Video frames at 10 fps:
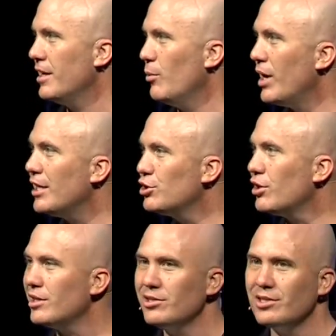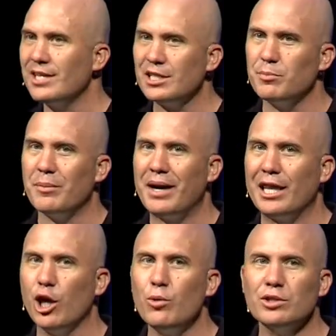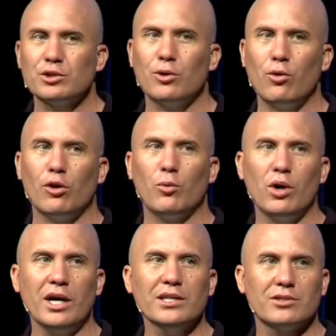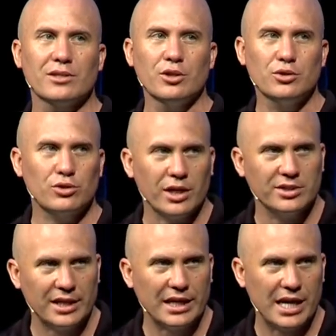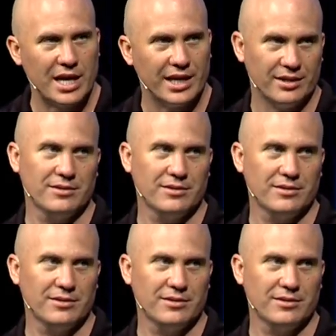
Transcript: And when I took this assessment, my lowest score was trusting God.